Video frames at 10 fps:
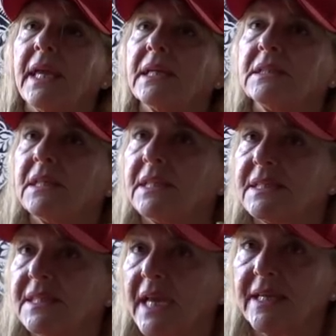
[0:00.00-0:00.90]
into
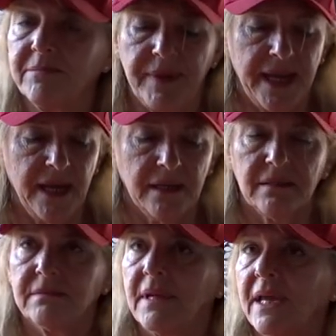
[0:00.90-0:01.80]
this second bag.
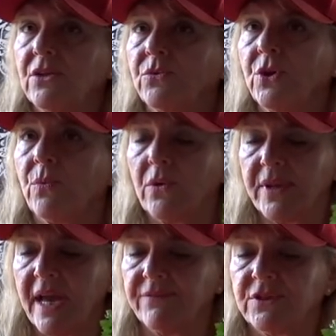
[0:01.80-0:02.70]
And you, you won't
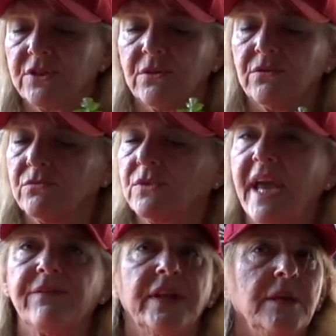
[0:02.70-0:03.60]
have to
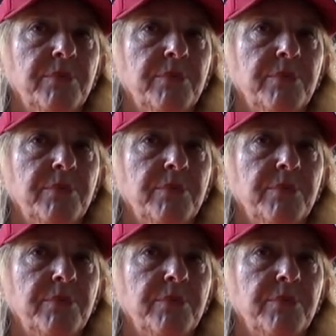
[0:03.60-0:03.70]
have any